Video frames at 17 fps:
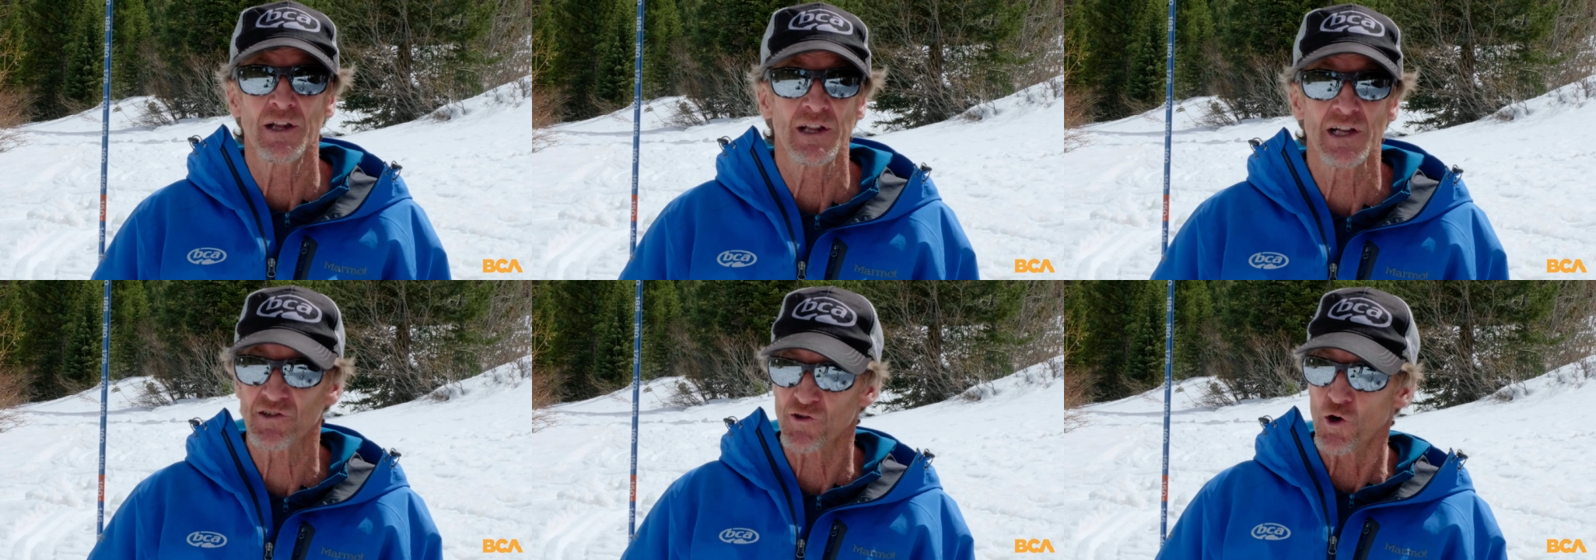
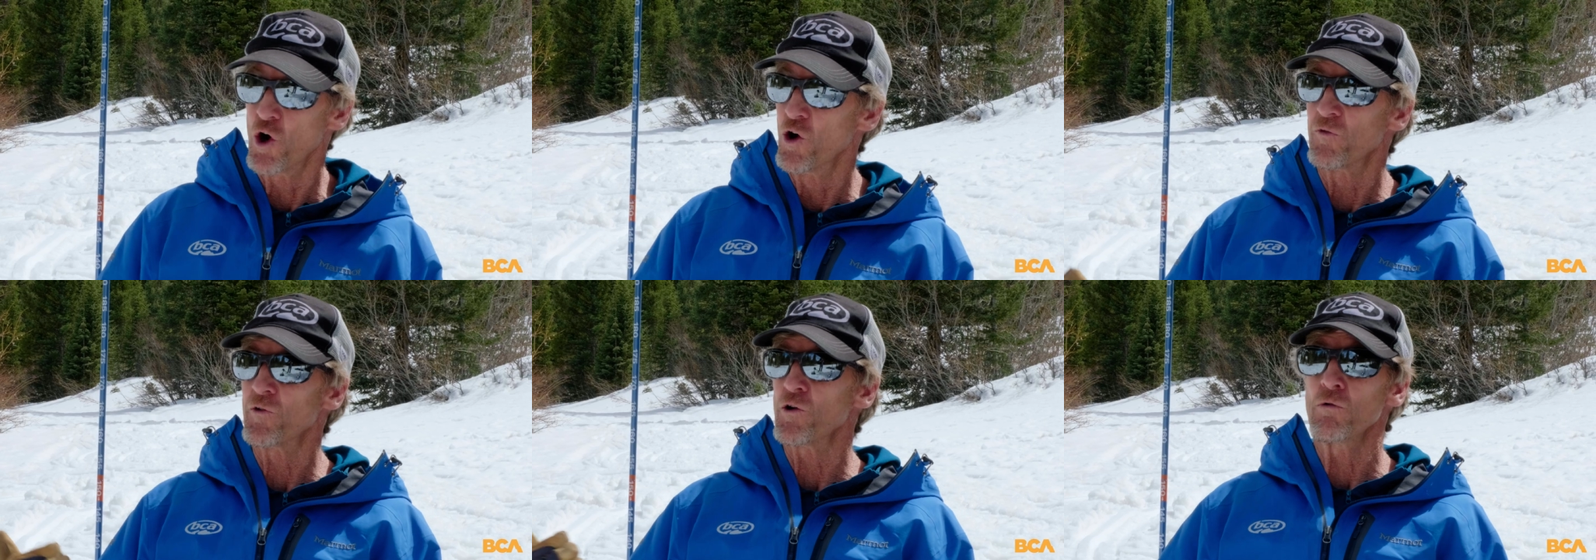that's
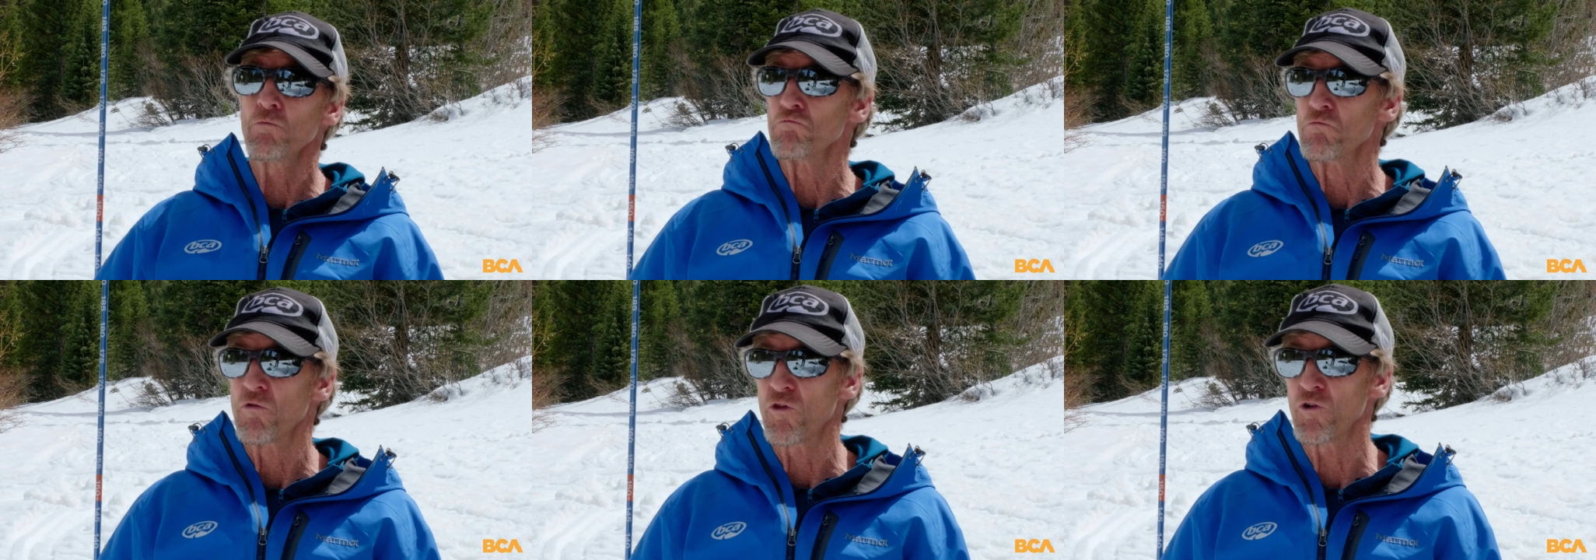over
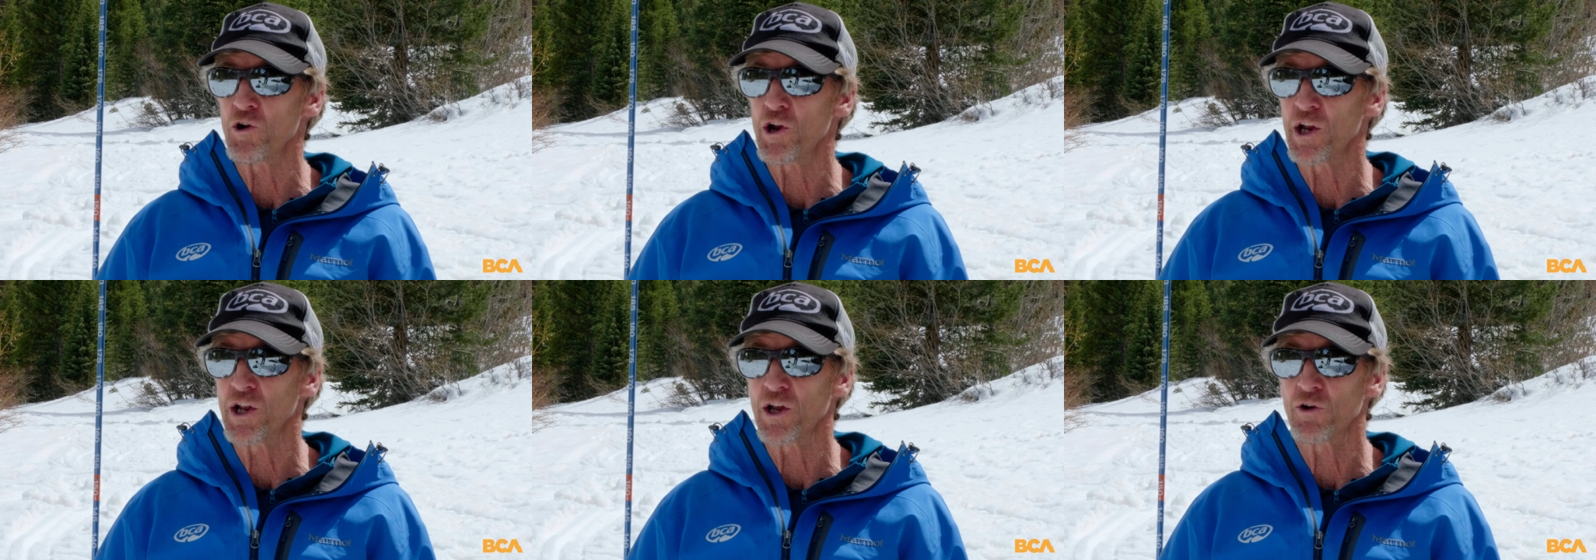
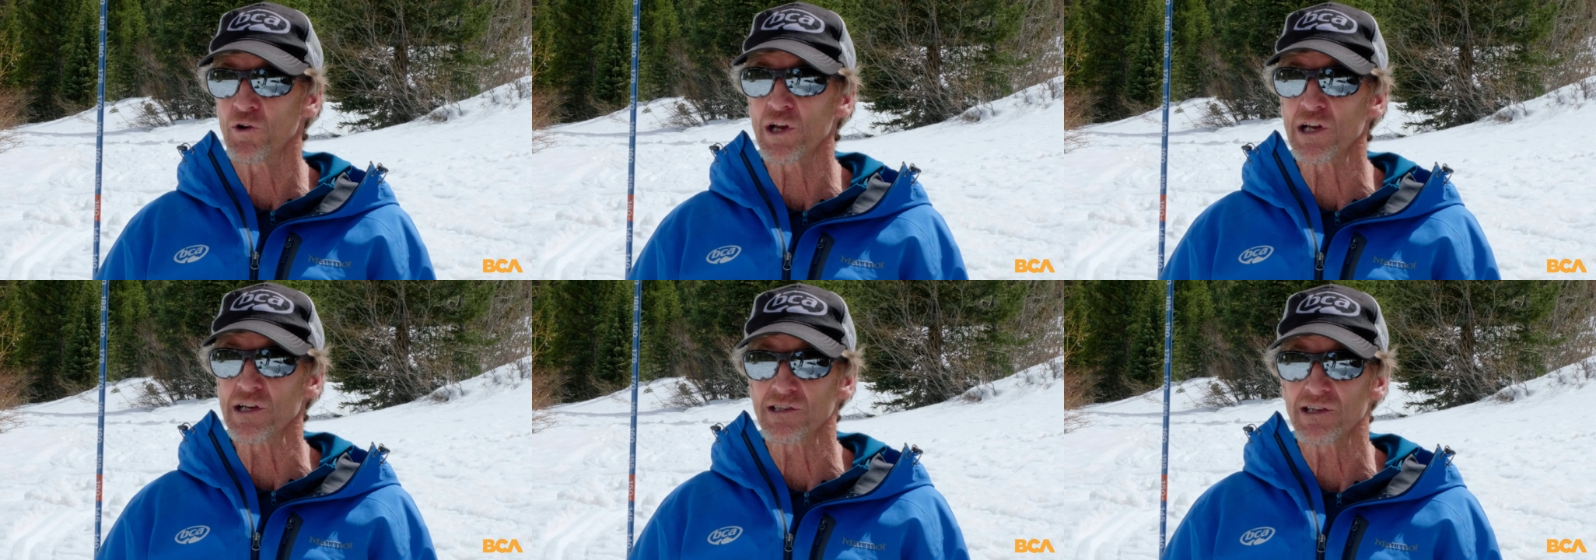30
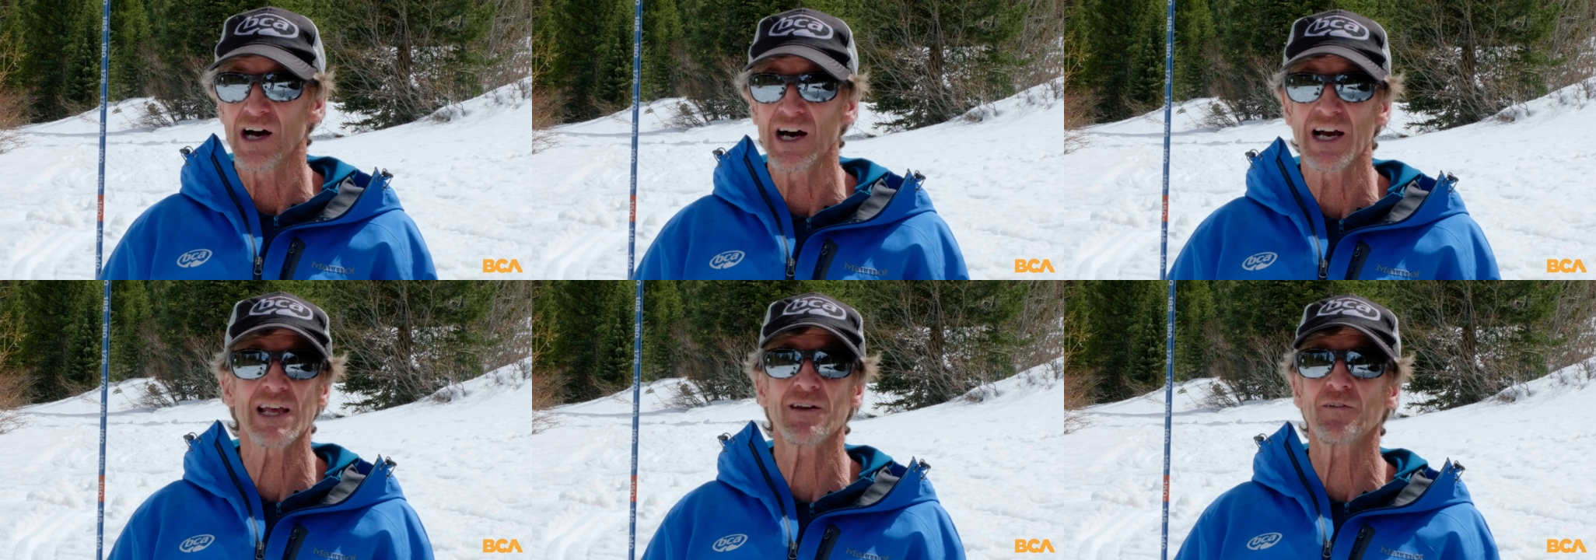degrees.
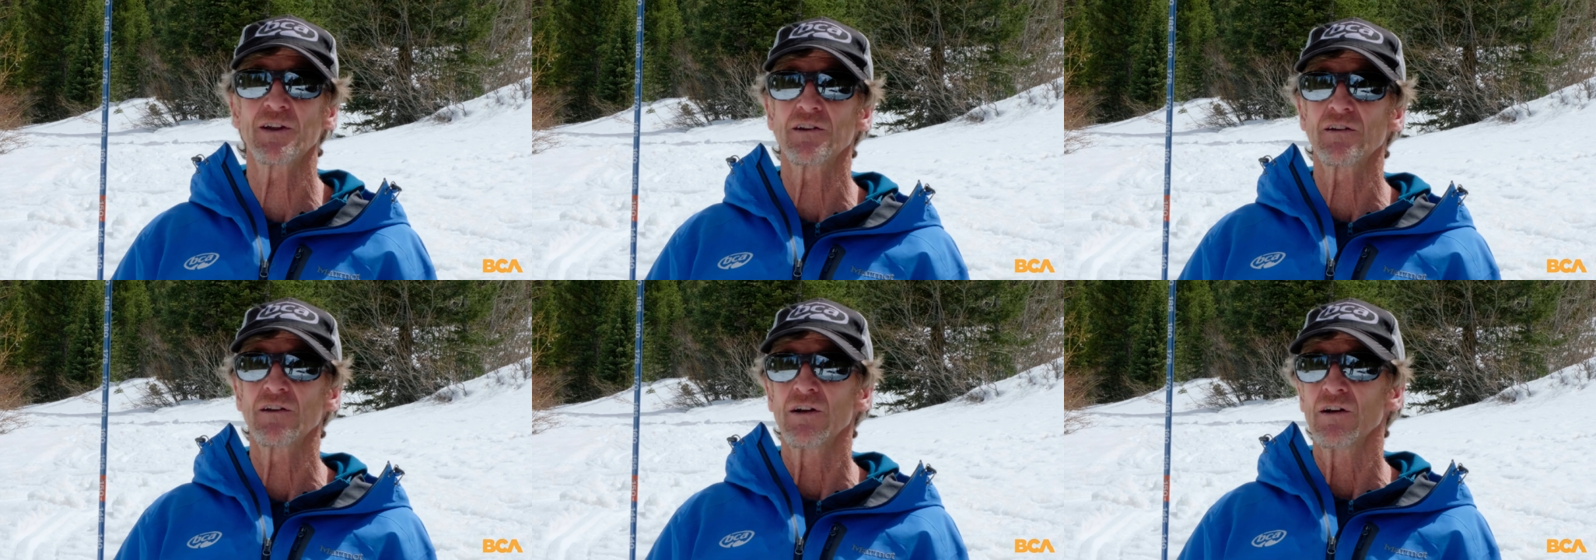I
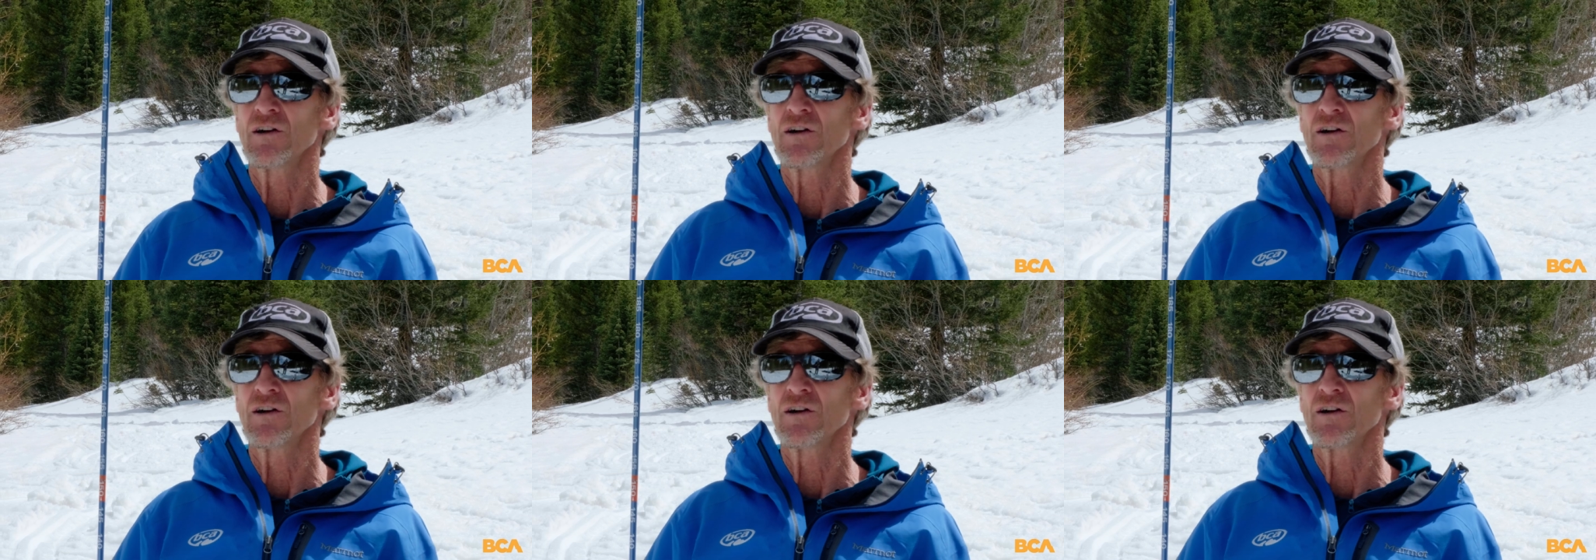even